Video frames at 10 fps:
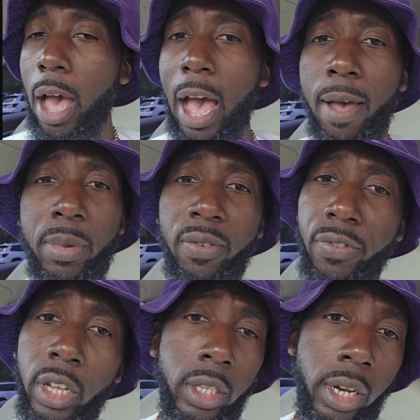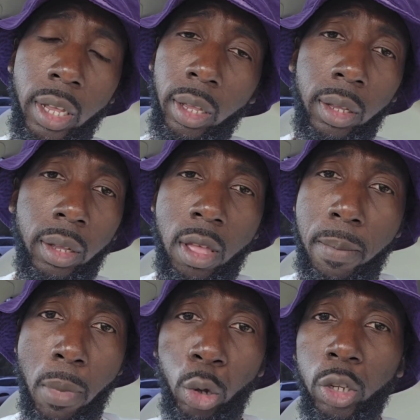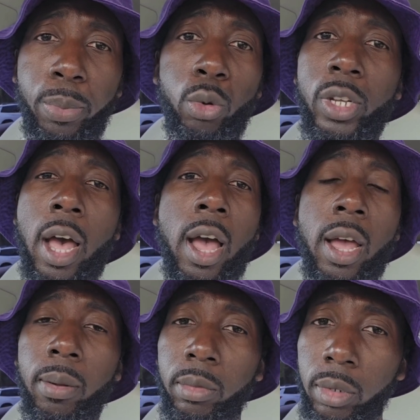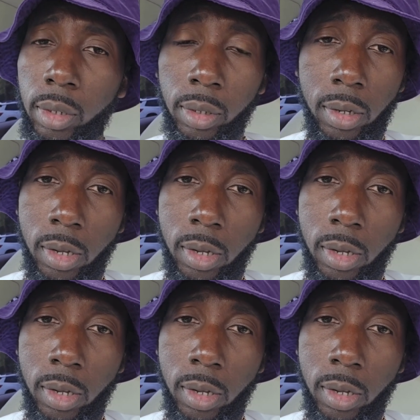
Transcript: I've been visited multiple times.